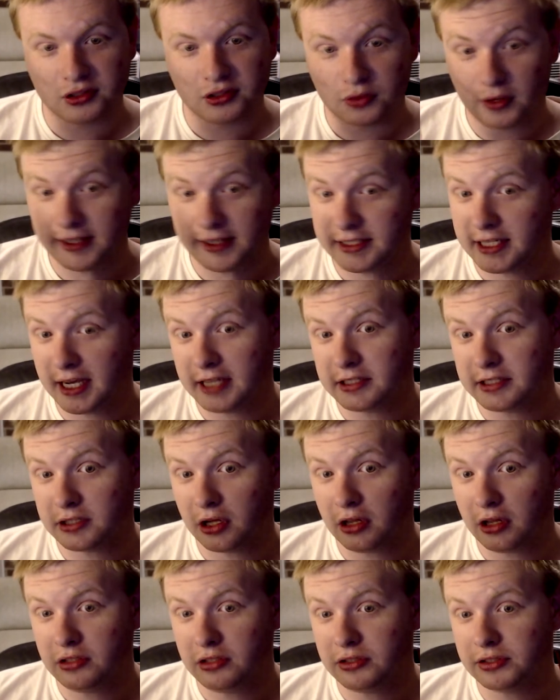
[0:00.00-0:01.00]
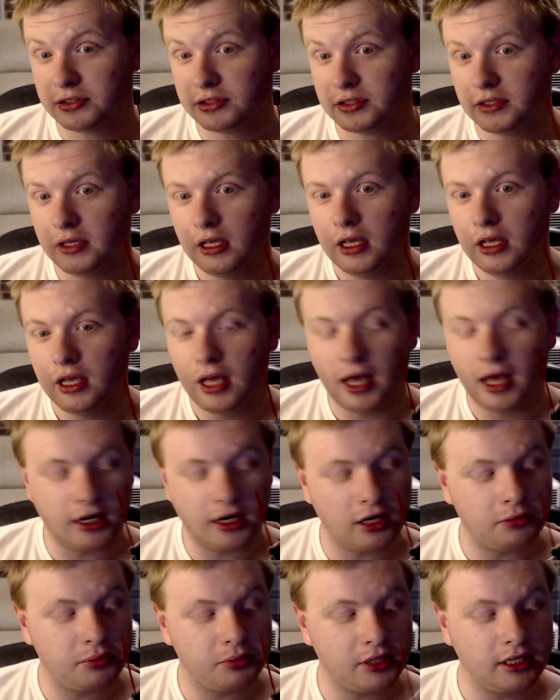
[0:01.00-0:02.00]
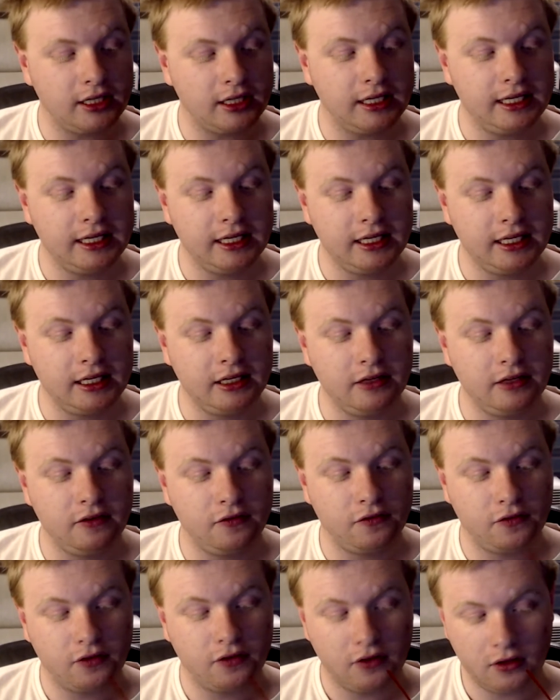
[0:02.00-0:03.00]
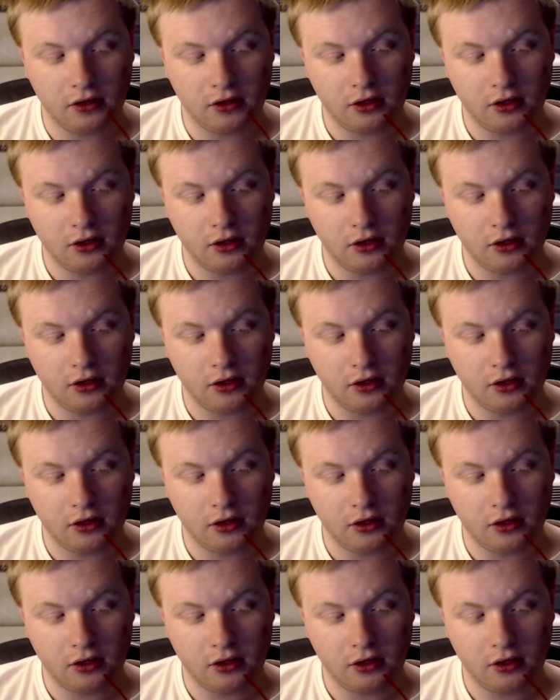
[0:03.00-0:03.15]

$28, and I believe